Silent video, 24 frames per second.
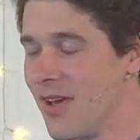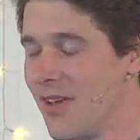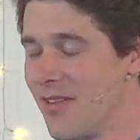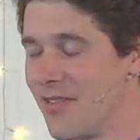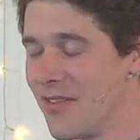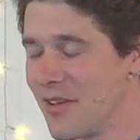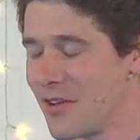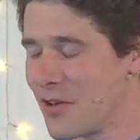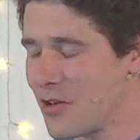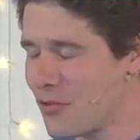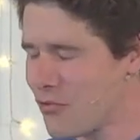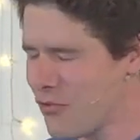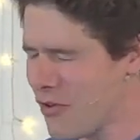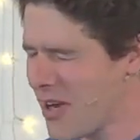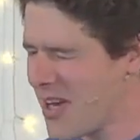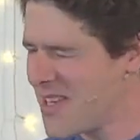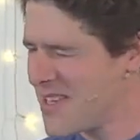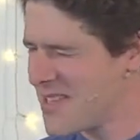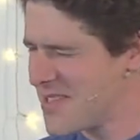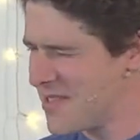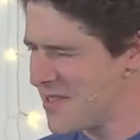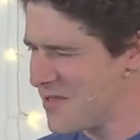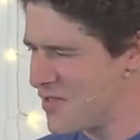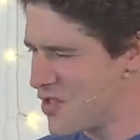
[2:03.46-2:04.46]
and the
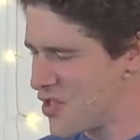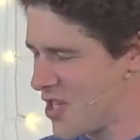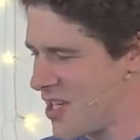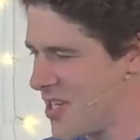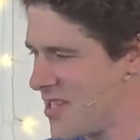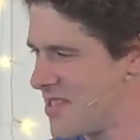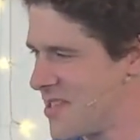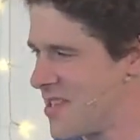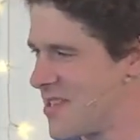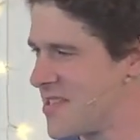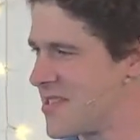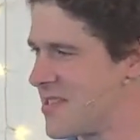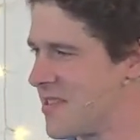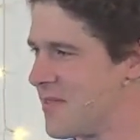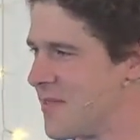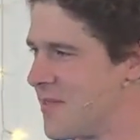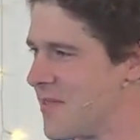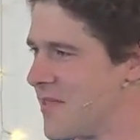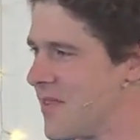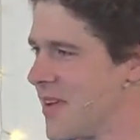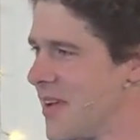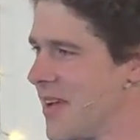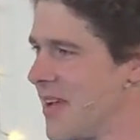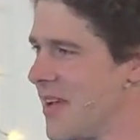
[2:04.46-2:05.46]
grace of Jesus of
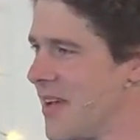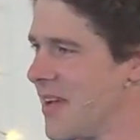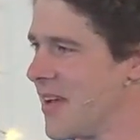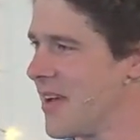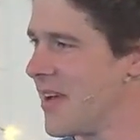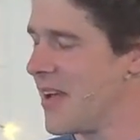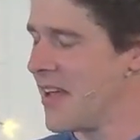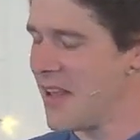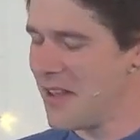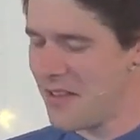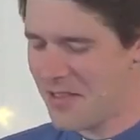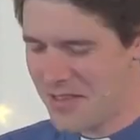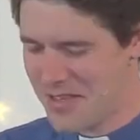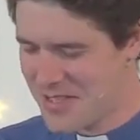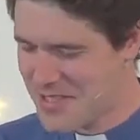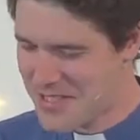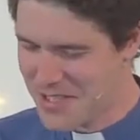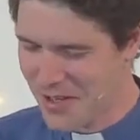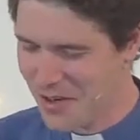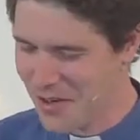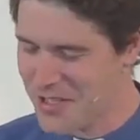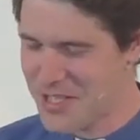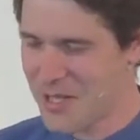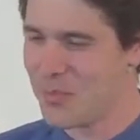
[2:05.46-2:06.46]
the
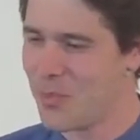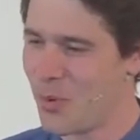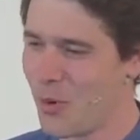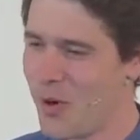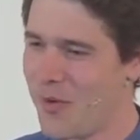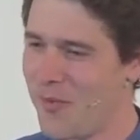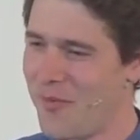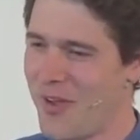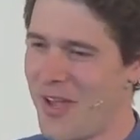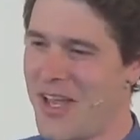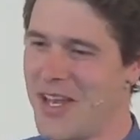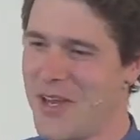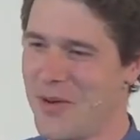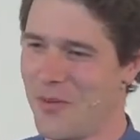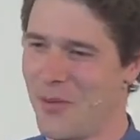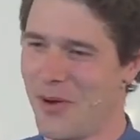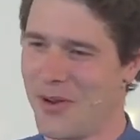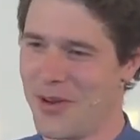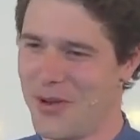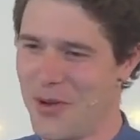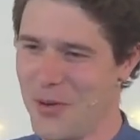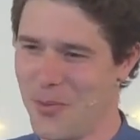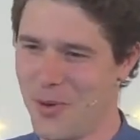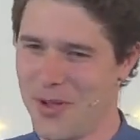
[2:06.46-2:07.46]
starting point for
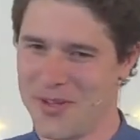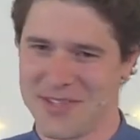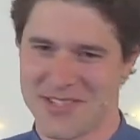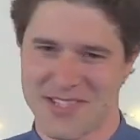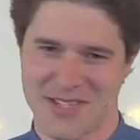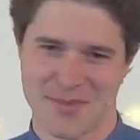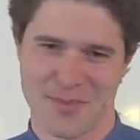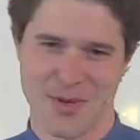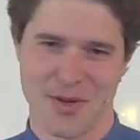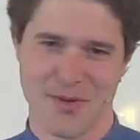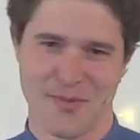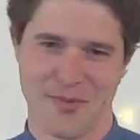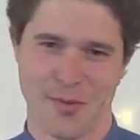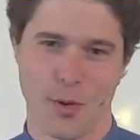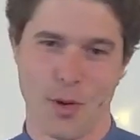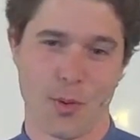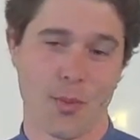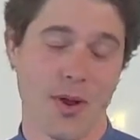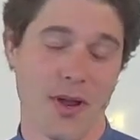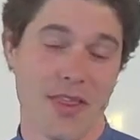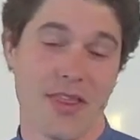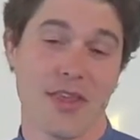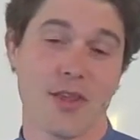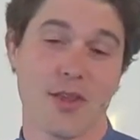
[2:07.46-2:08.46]
anyone who wants to move
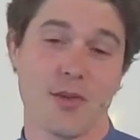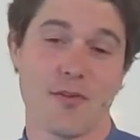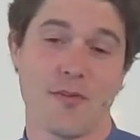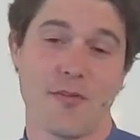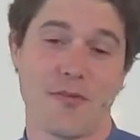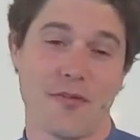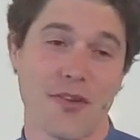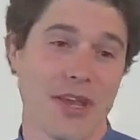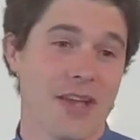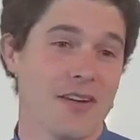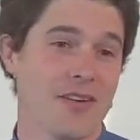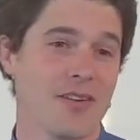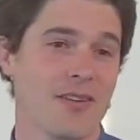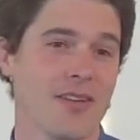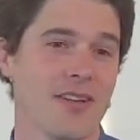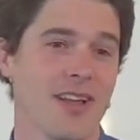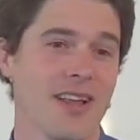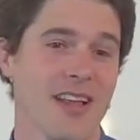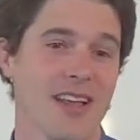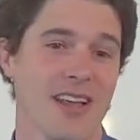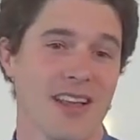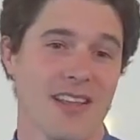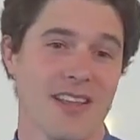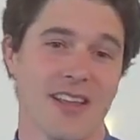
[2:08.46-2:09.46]
forward. Whether you feel
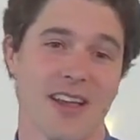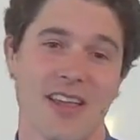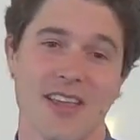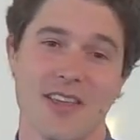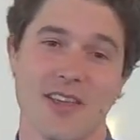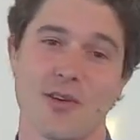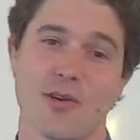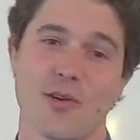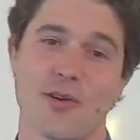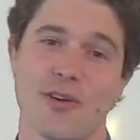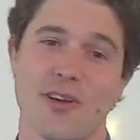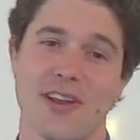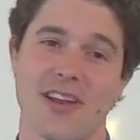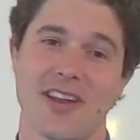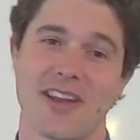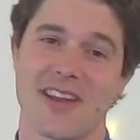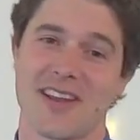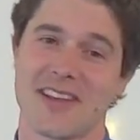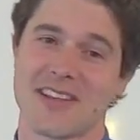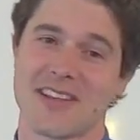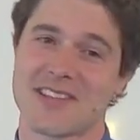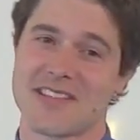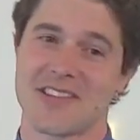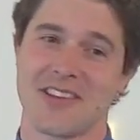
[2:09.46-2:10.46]
like you're in
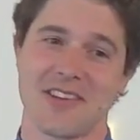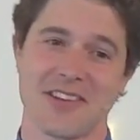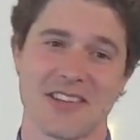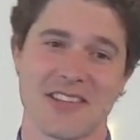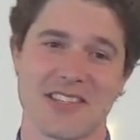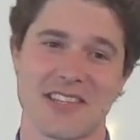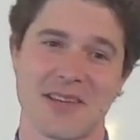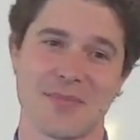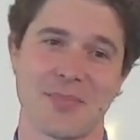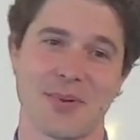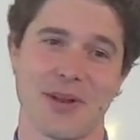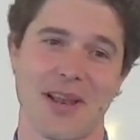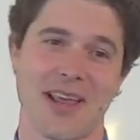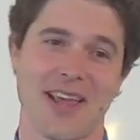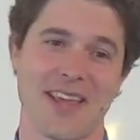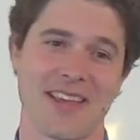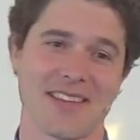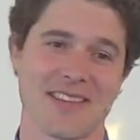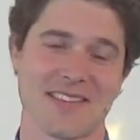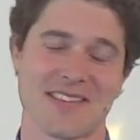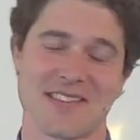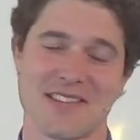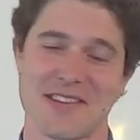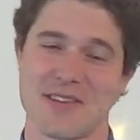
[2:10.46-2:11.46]
an exciting
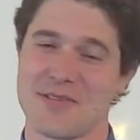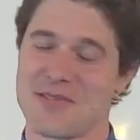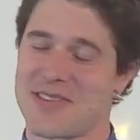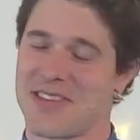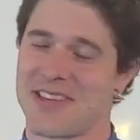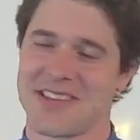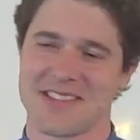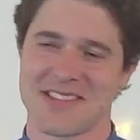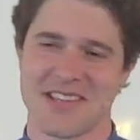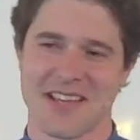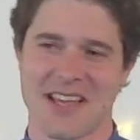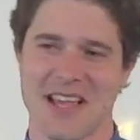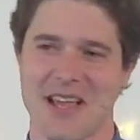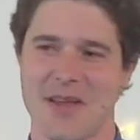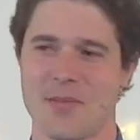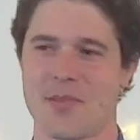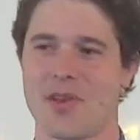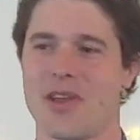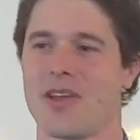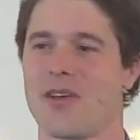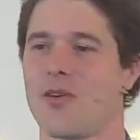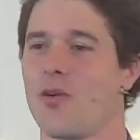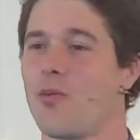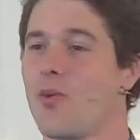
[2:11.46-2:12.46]
place, new things are
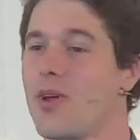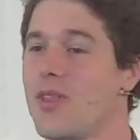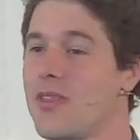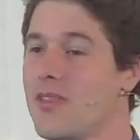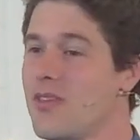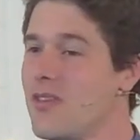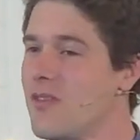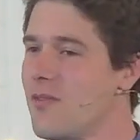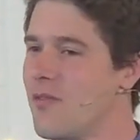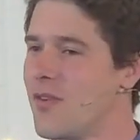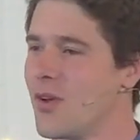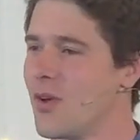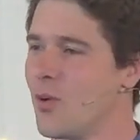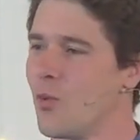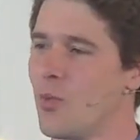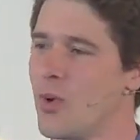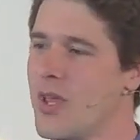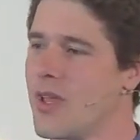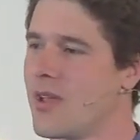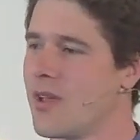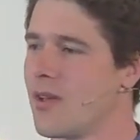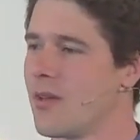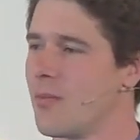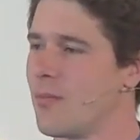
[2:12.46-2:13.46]
happening, or whether you feel weak